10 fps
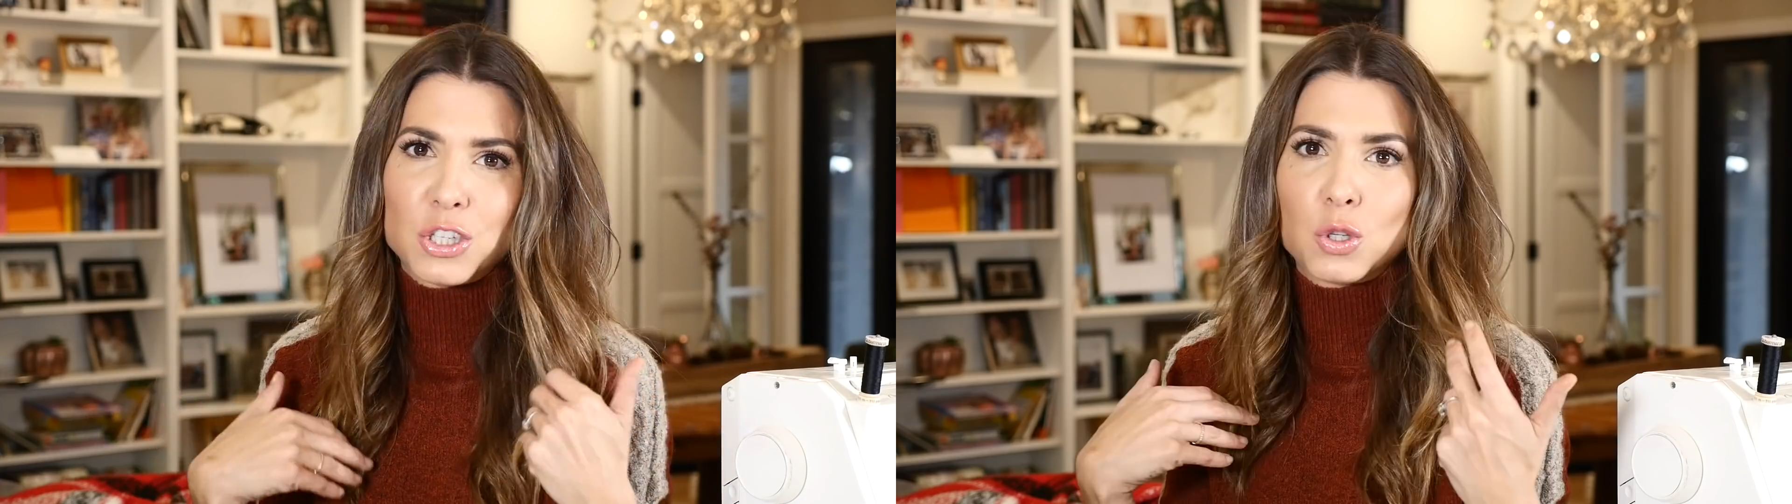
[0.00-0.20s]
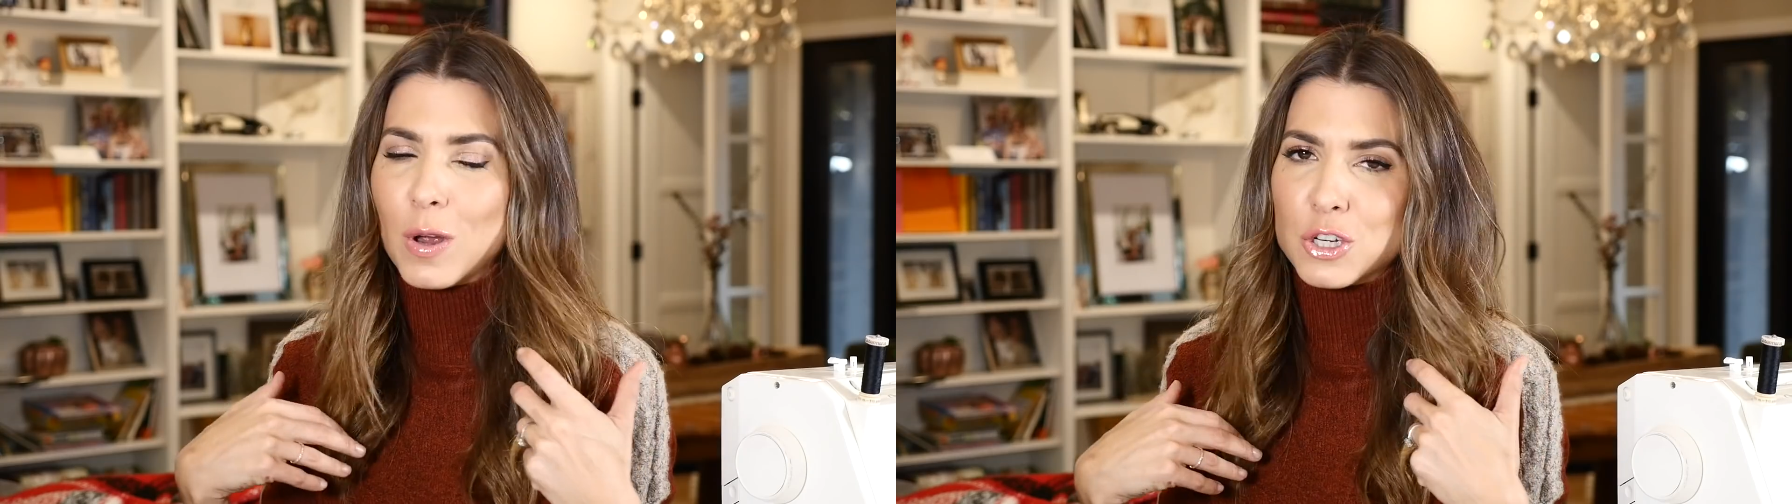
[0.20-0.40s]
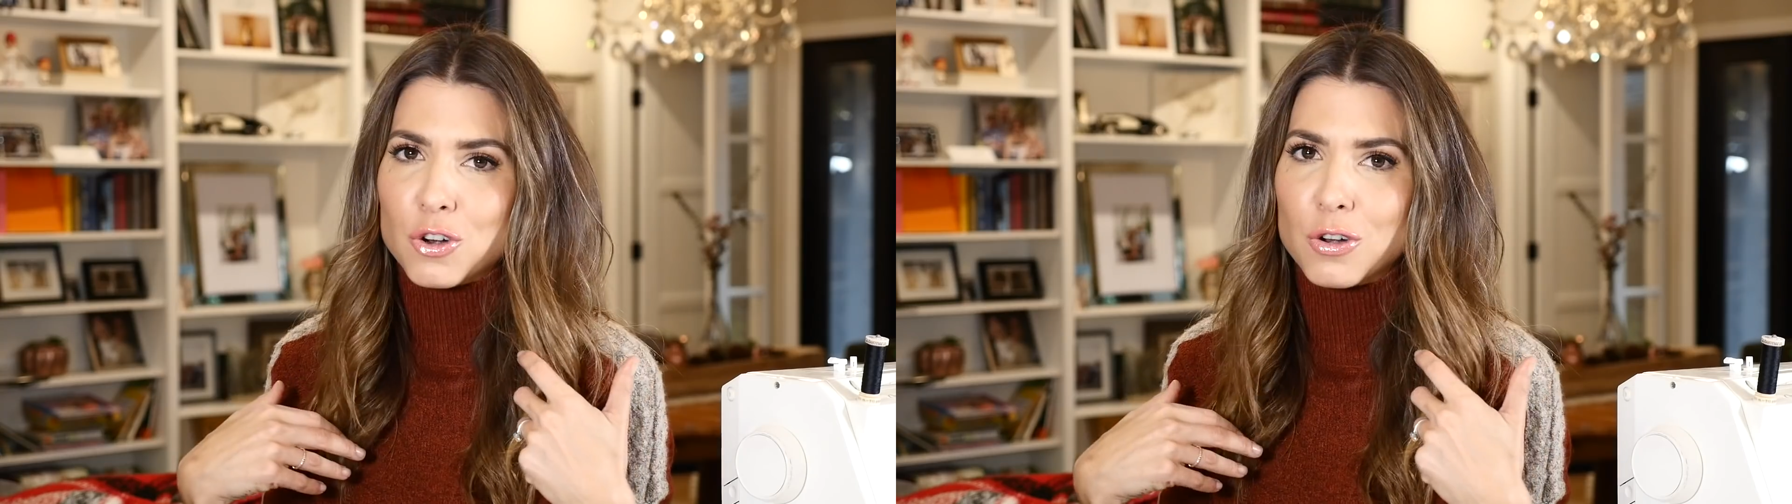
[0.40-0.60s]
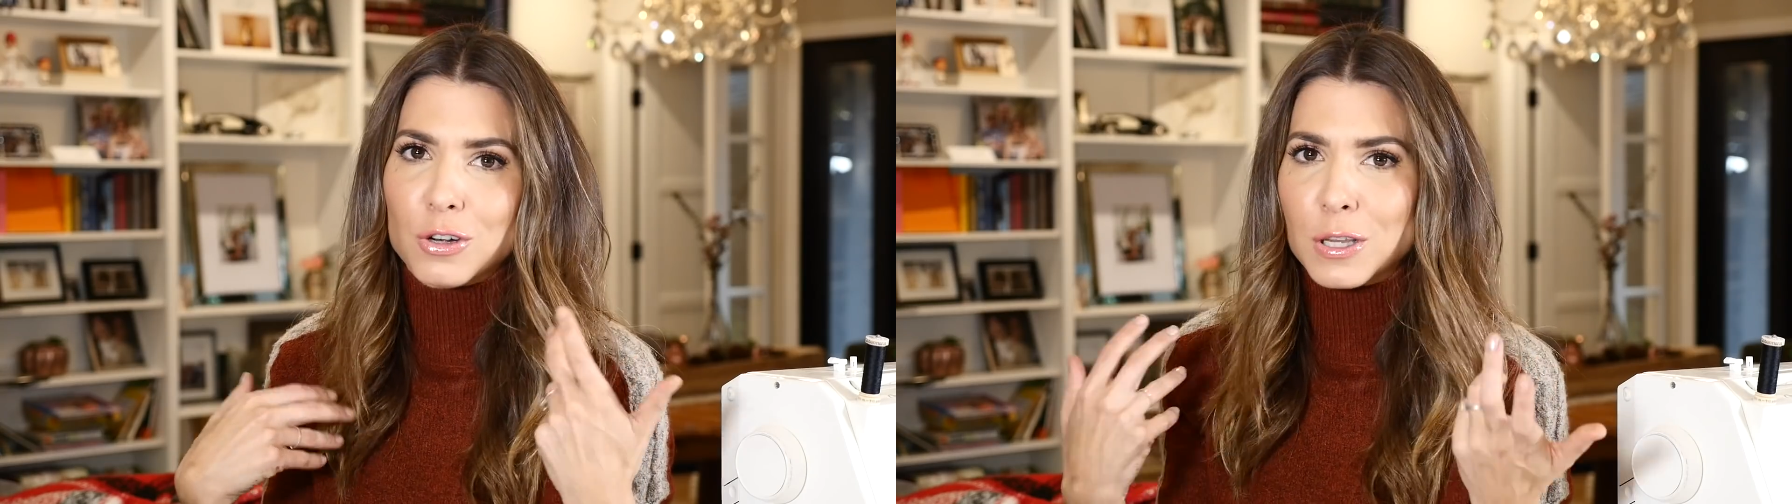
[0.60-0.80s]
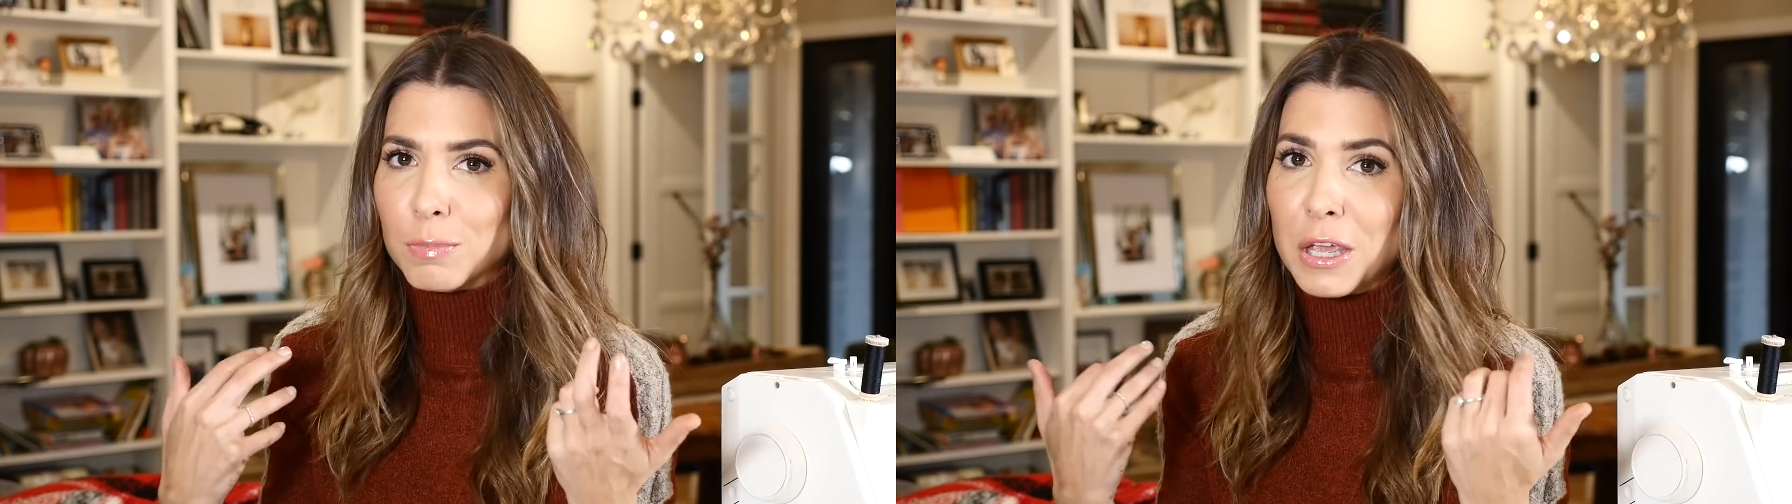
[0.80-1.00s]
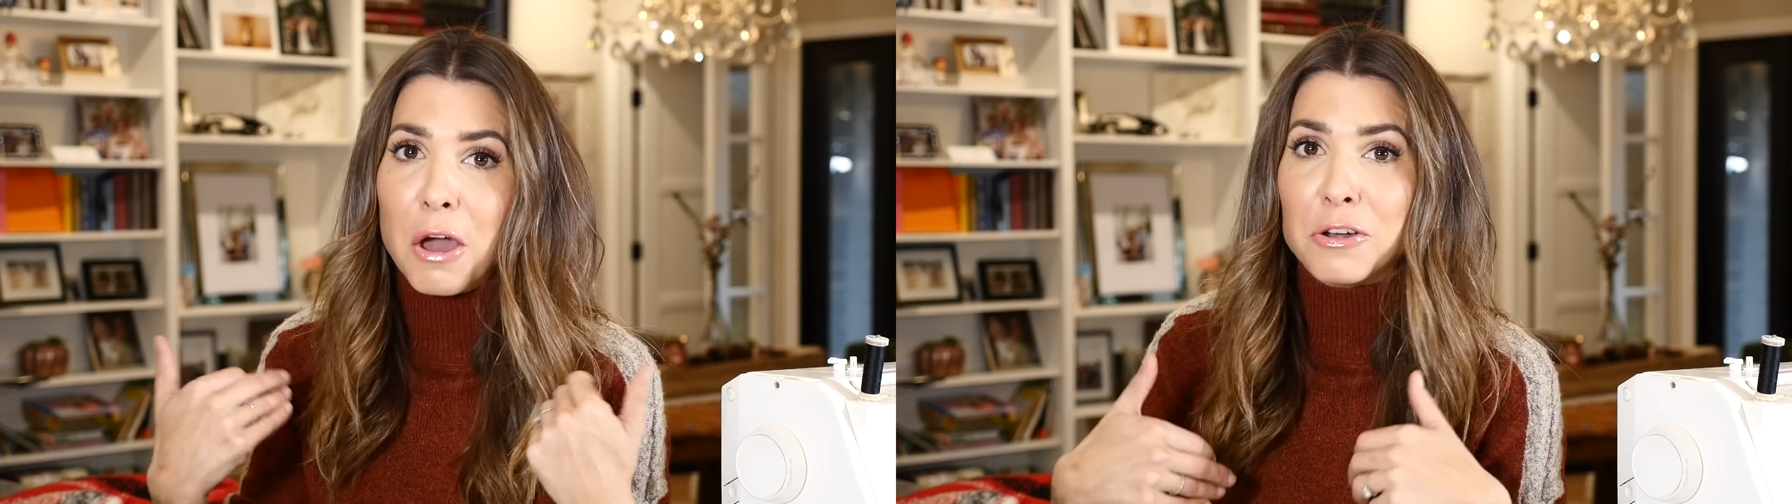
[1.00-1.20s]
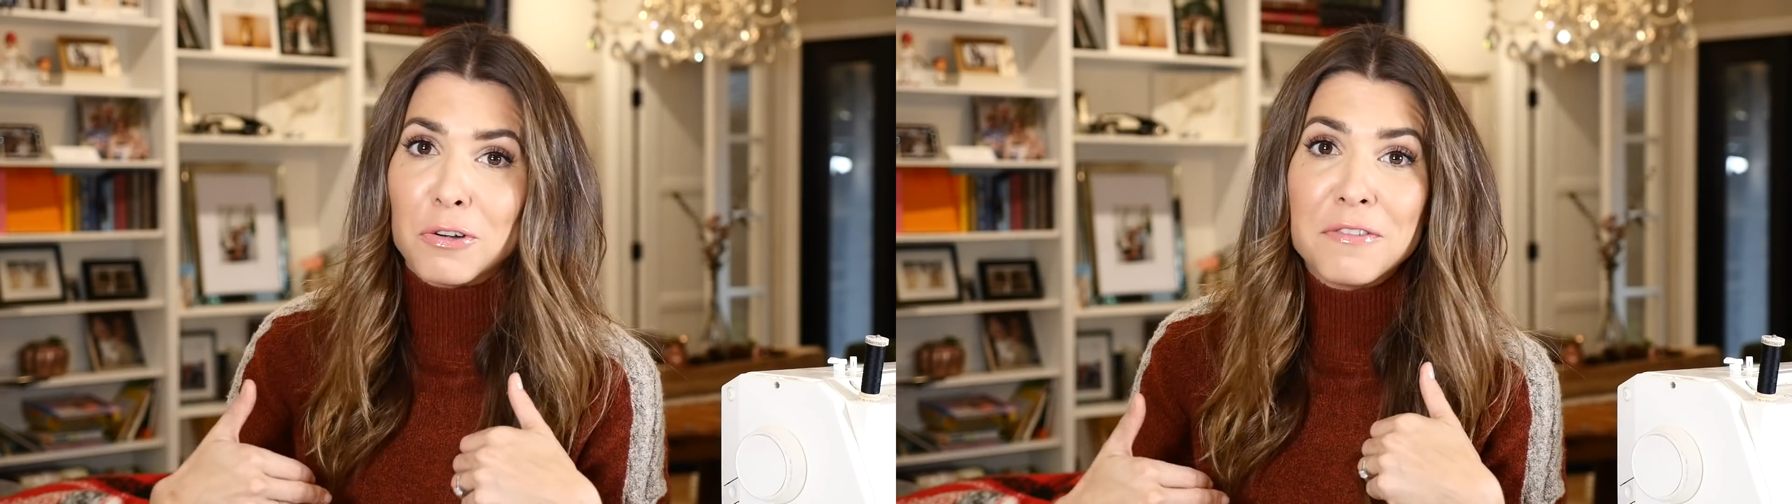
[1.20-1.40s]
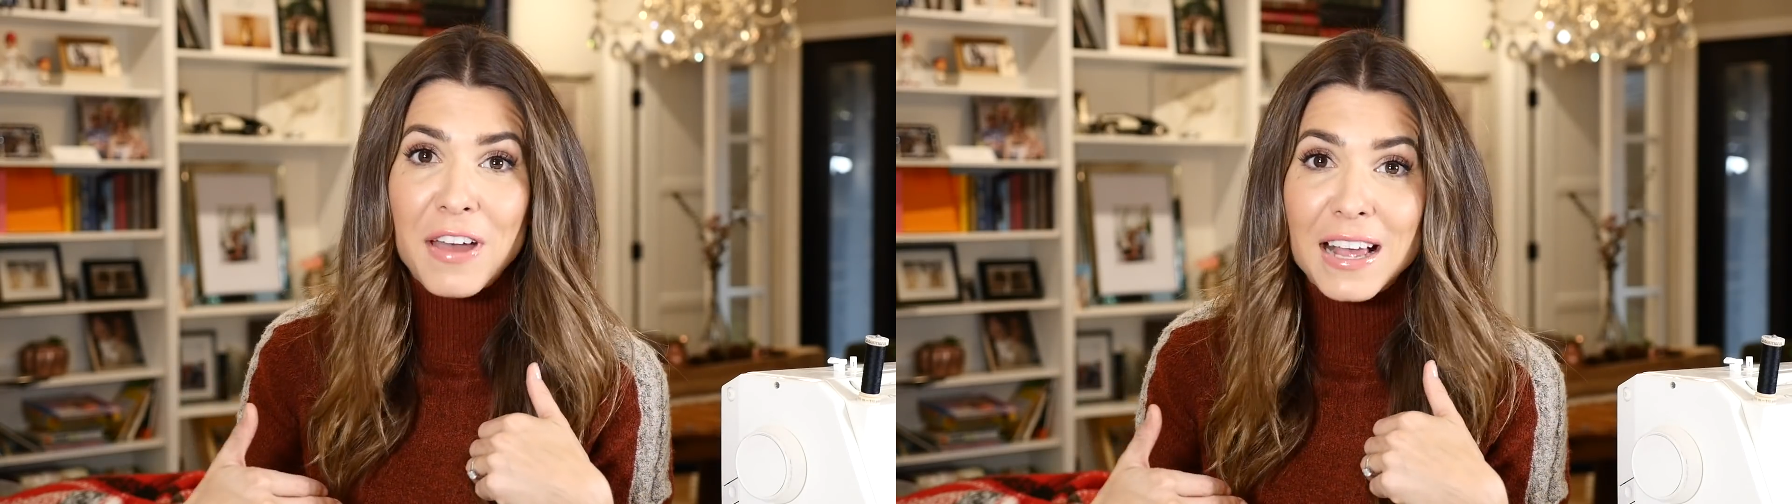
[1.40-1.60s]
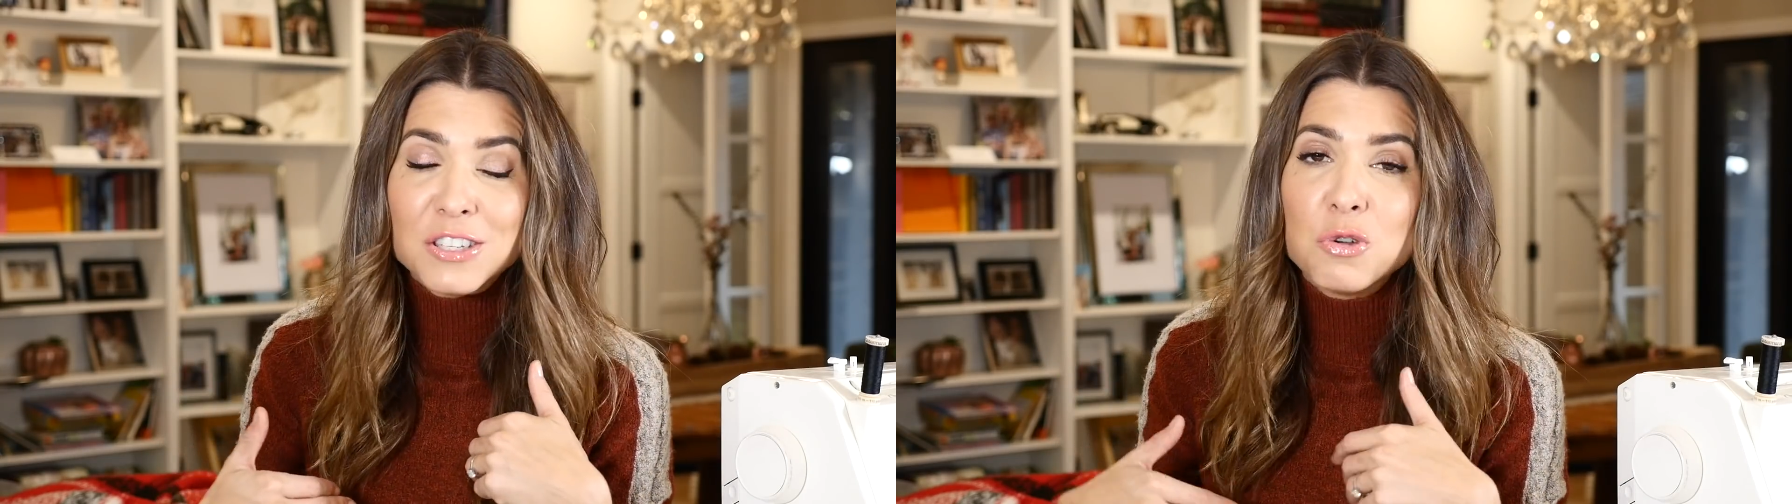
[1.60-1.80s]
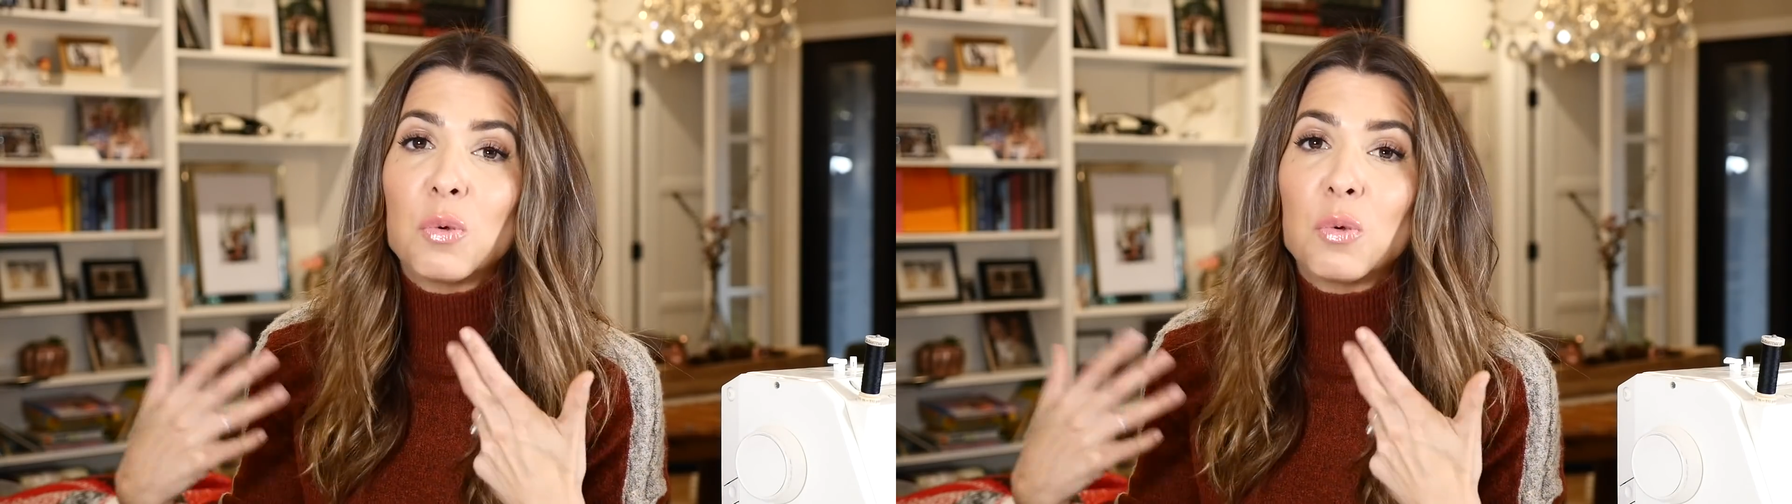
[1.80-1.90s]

a sweatshirt or something under a vest.